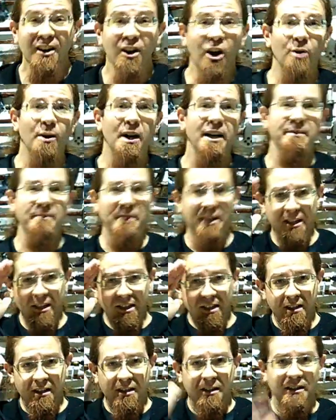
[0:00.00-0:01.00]
All right,
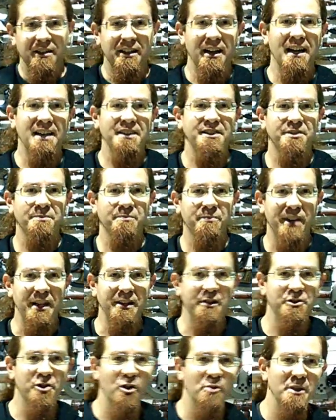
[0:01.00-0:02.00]
guys,
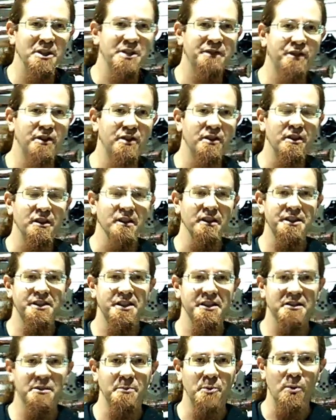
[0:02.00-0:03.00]
thank you so much for
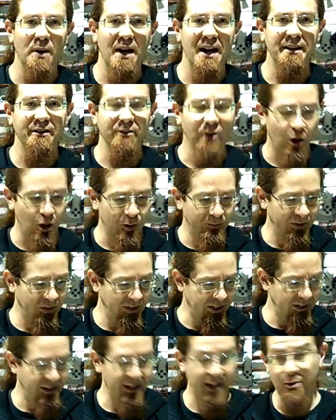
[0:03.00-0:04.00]
listening to my rant.
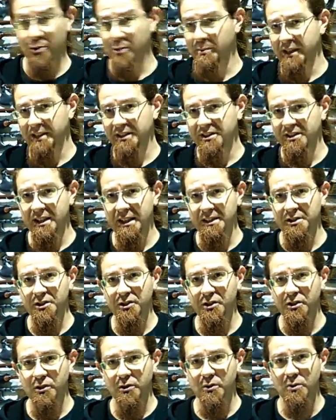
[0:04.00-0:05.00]
Hopefully that all makes sense
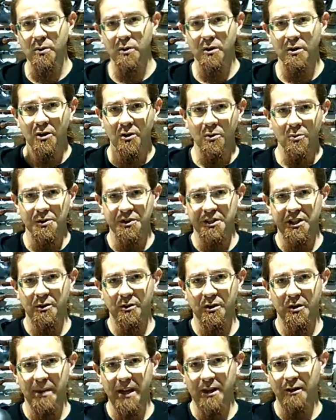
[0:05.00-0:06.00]
to you. We'll see you
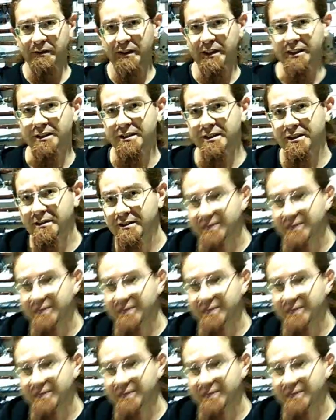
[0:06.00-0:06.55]
on the battlefield.